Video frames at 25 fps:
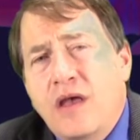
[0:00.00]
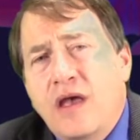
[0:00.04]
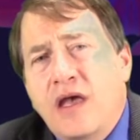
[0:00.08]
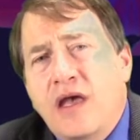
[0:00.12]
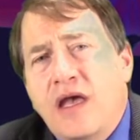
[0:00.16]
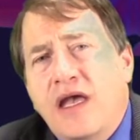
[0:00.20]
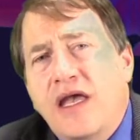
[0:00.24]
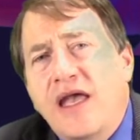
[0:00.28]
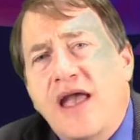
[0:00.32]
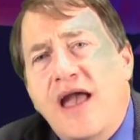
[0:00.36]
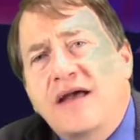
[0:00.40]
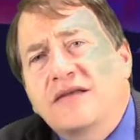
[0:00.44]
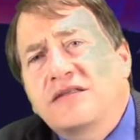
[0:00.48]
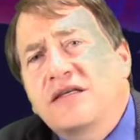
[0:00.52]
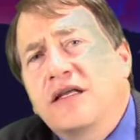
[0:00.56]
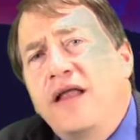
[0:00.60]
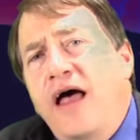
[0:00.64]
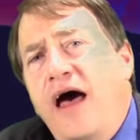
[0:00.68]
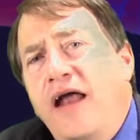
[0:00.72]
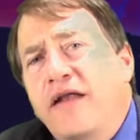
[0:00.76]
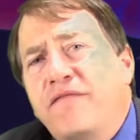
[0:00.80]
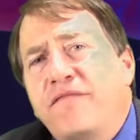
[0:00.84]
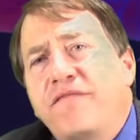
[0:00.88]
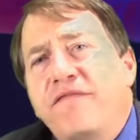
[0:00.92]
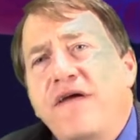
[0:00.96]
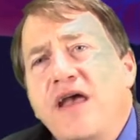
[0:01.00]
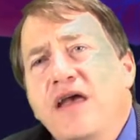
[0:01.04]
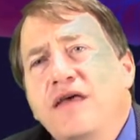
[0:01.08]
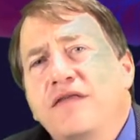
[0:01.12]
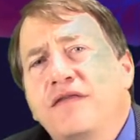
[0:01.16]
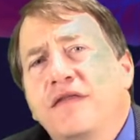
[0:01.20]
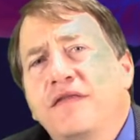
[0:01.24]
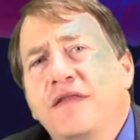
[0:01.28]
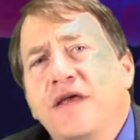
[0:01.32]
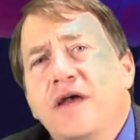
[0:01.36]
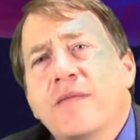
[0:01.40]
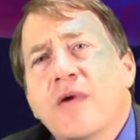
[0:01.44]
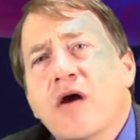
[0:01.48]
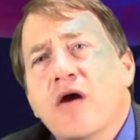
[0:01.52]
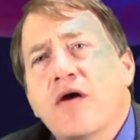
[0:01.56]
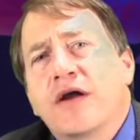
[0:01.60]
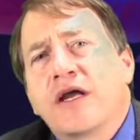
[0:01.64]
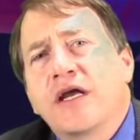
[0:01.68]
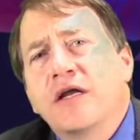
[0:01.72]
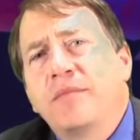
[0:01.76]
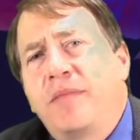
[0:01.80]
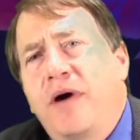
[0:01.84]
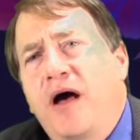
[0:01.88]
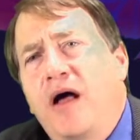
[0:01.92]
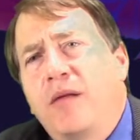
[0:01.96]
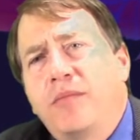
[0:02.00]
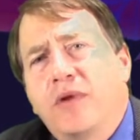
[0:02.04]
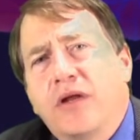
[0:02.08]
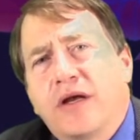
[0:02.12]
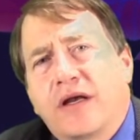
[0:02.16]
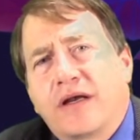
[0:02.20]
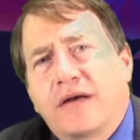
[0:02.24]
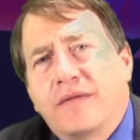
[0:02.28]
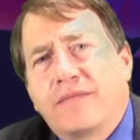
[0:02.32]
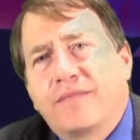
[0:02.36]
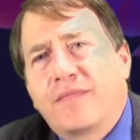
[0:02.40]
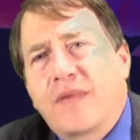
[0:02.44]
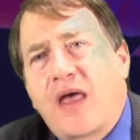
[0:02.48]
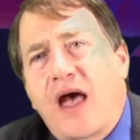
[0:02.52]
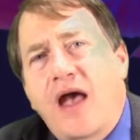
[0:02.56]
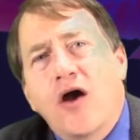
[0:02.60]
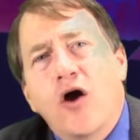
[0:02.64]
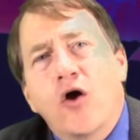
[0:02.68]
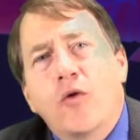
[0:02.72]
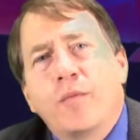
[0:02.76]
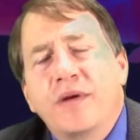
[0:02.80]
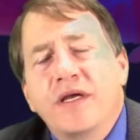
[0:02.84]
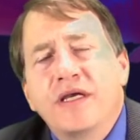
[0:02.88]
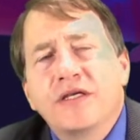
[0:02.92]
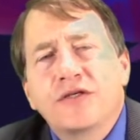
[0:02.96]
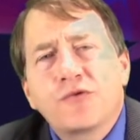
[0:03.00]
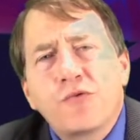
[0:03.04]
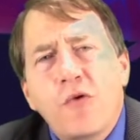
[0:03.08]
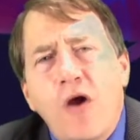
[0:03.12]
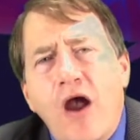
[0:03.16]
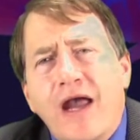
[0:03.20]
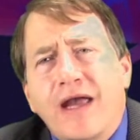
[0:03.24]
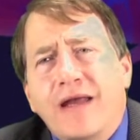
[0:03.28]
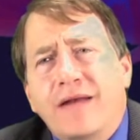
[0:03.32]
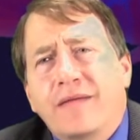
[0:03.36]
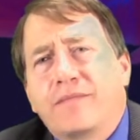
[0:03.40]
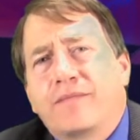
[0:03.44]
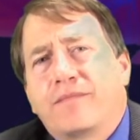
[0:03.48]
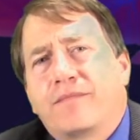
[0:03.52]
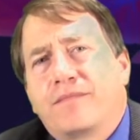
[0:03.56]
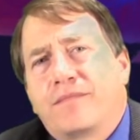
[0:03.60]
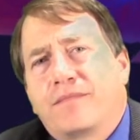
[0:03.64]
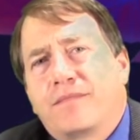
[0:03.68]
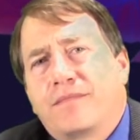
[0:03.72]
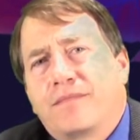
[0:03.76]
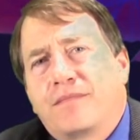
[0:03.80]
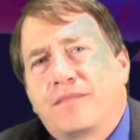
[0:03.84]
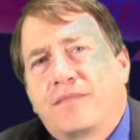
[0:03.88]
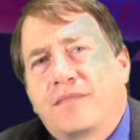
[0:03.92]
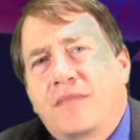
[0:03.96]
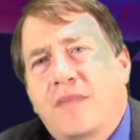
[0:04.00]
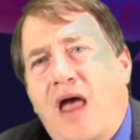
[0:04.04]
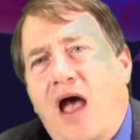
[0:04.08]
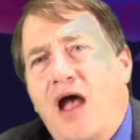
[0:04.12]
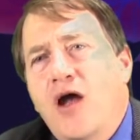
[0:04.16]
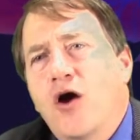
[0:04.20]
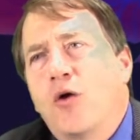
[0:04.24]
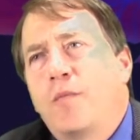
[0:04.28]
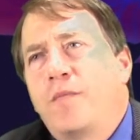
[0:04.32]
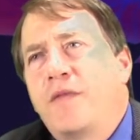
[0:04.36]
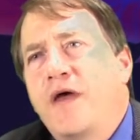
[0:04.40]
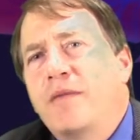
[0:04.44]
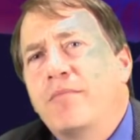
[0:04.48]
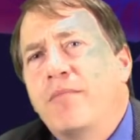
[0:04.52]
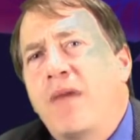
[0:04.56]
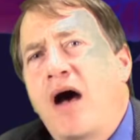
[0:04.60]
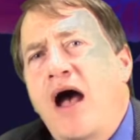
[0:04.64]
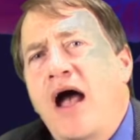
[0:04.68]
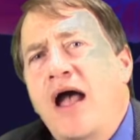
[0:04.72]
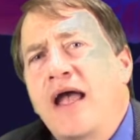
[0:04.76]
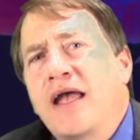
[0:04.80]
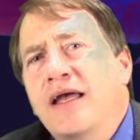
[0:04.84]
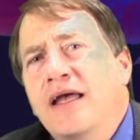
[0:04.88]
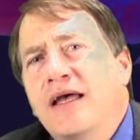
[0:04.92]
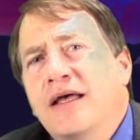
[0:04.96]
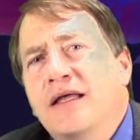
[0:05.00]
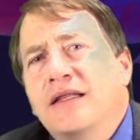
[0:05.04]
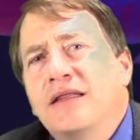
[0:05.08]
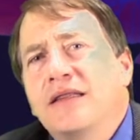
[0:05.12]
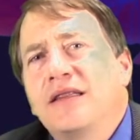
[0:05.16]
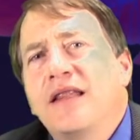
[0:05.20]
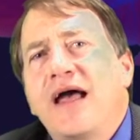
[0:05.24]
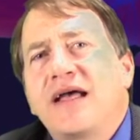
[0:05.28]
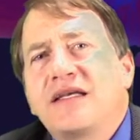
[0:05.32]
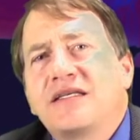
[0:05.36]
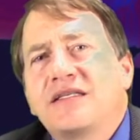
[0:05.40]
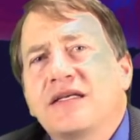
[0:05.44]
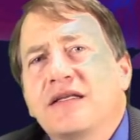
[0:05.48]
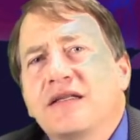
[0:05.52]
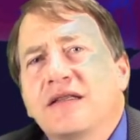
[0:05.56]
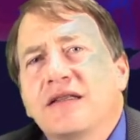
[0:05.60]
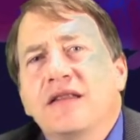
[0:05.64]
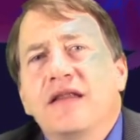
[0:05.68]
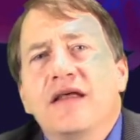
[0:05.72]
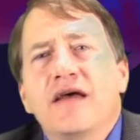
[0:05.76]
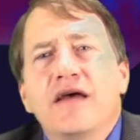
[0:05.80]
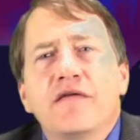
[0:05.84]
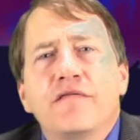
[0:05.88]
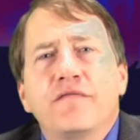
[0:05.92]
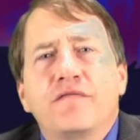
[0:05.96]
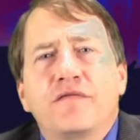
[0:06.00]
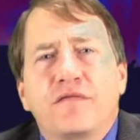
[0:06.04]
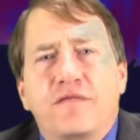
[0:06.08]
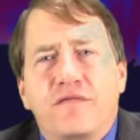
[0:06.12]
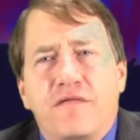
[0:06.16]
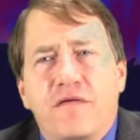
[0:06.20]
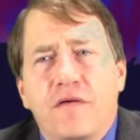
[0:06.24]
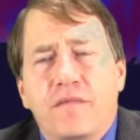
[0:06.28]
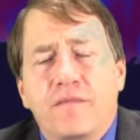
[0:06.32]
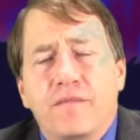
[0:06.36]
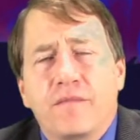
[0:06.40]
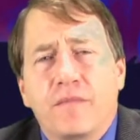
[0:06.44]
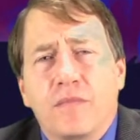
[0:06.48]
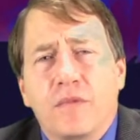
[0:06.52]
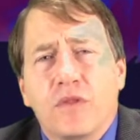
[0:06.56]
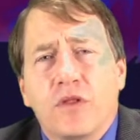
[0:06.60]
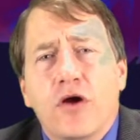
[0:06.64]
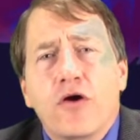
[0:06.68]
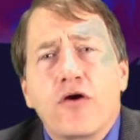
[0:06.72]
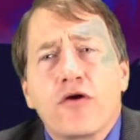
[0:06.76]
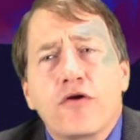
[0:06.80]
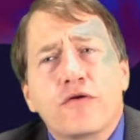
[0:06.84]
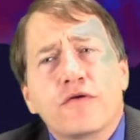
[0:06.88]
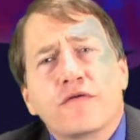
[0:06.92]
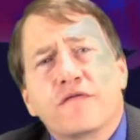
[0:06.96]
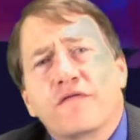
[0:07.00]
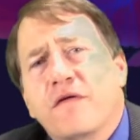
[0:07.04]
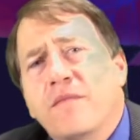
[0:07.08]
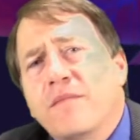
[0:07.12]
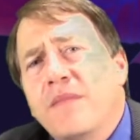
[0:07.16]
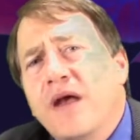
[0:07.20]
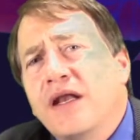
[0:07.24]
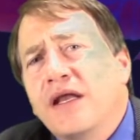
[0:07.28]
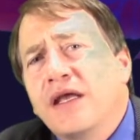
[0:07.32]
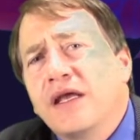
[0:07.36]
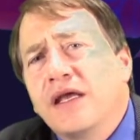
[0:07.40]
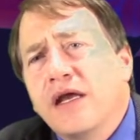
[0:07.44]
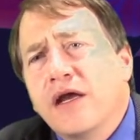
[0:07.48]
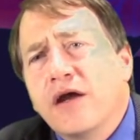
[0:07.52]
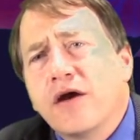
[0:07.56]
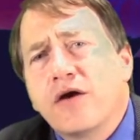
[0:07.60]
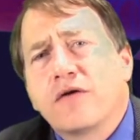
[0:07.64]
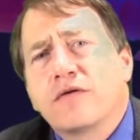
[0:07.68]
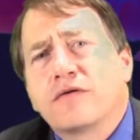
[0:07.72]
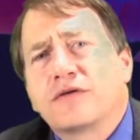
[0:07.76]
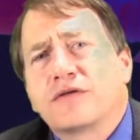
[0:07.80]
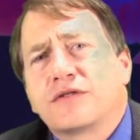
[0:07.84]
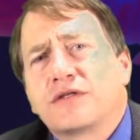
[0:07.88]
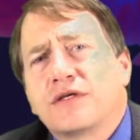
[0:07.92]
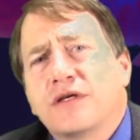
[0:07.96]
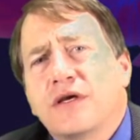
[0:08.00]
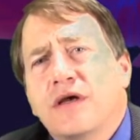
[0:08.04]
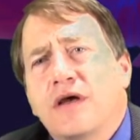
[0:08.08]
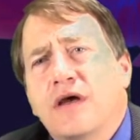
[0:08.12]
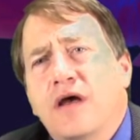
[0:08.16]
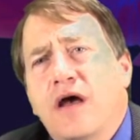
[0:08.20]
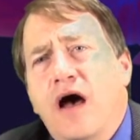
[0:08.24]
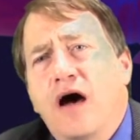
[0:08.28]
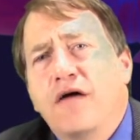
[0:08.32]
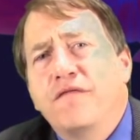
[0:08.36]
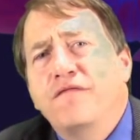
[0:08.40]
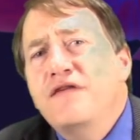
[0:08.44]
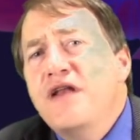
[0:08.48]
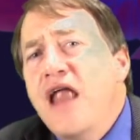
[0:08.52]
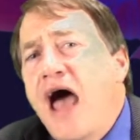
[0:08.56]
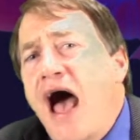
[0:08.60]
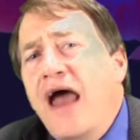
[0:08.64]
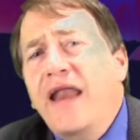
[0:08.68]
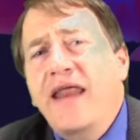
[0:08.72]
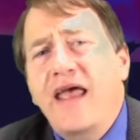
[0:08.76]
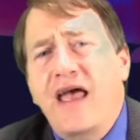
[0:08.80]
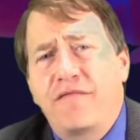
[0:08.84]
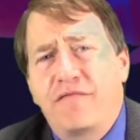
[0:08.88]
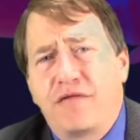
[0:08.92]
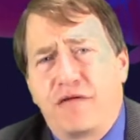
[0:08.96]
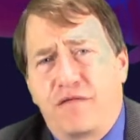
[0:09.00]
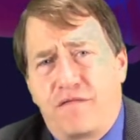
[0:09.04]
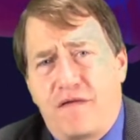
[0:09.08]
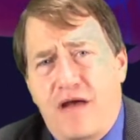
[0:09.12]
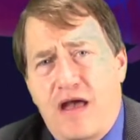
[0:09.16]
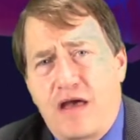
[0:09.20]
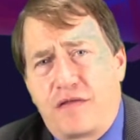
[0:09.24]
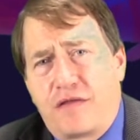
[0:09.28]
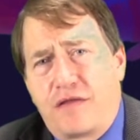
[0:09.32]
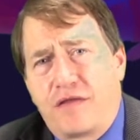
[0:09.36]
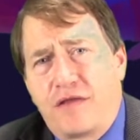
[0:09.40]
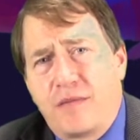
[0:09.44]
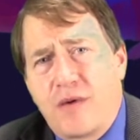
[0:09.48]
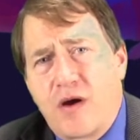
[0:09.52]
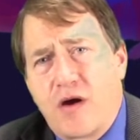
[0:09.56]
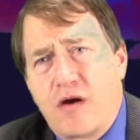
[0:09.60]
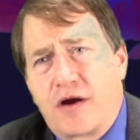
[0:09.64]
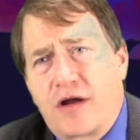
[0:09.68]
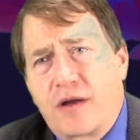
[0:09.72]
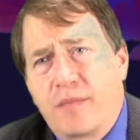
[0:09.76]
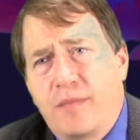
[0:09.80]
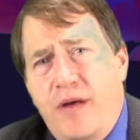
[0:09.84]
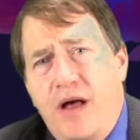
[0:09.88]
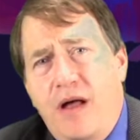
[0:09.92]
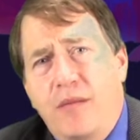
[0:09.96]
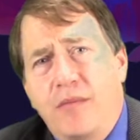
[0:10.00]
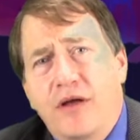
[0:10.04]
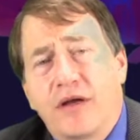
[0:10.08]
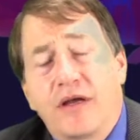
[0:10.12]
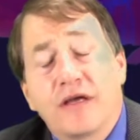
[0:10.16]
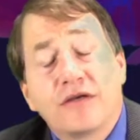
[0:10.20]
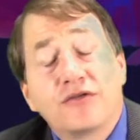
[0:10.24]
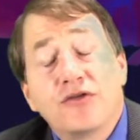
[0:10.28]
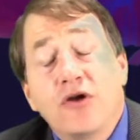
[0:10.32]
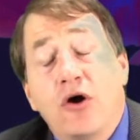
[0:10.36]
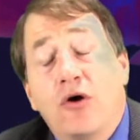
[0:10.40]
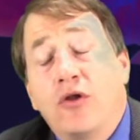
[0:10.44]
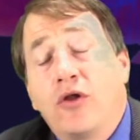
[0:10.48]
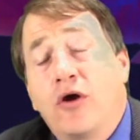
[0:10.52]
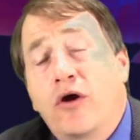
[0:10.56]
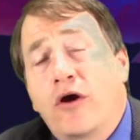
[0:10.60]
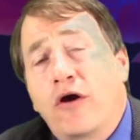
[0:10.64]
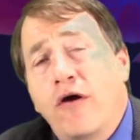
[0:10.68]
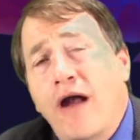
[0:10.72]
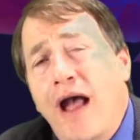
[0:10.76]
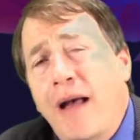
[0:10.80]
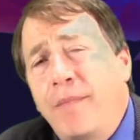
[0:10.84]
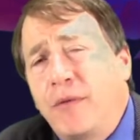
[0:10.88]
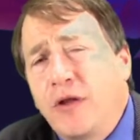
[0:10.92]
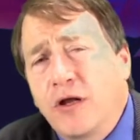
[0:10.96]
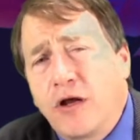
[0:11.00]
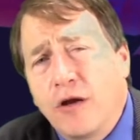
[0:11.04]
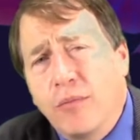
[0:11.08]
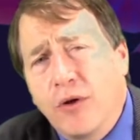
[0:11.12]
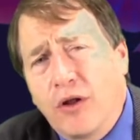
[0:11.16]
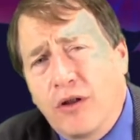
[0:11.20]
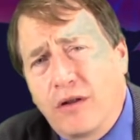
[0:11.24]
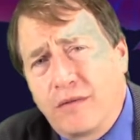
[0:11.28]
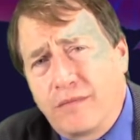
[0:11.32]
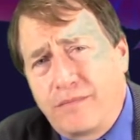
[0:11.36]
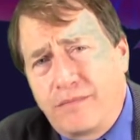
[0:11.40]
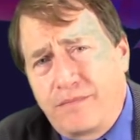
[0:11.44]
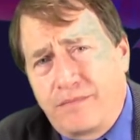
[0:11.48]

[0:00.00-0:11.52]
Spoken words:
He has a lot of faith in the American public. I hope he's right. I hope that my lesson learned from many years of not having faith in the American public is no longer applicable,